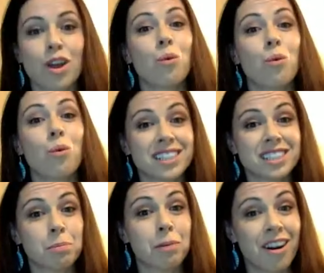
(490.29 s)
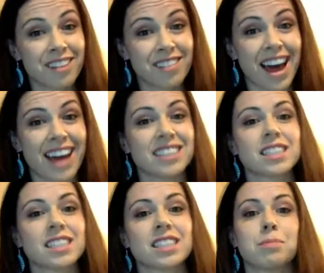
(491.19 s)
which part of that is
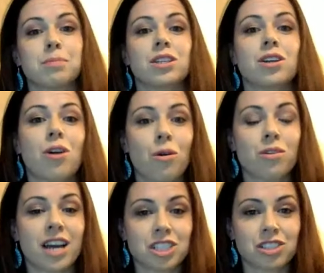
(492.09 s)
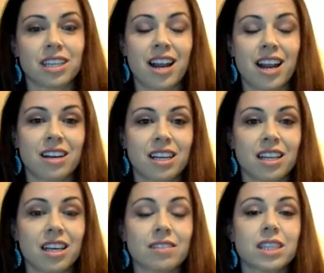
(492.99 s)
accepting your own naturally inherited
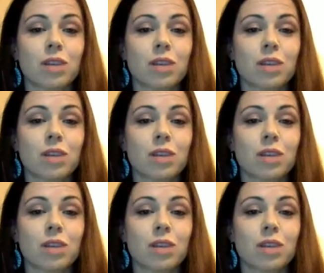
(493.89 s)
gifts.